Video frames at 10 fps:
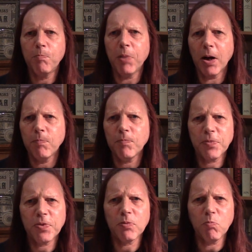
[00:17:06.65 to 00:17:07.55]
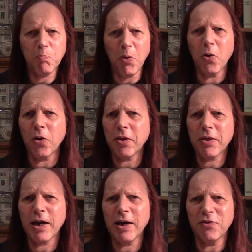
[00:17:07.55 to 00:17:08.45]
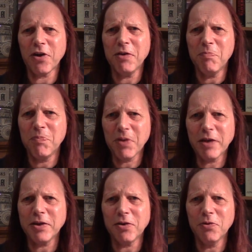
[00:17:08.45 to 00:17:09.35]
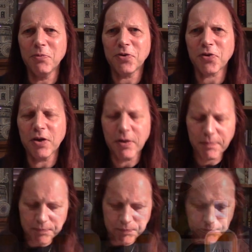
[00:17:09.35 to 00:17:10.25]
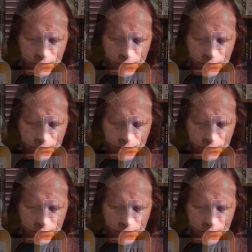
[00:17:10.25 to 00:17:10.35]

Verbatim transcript: but boy, that is a bloody good whiskey. I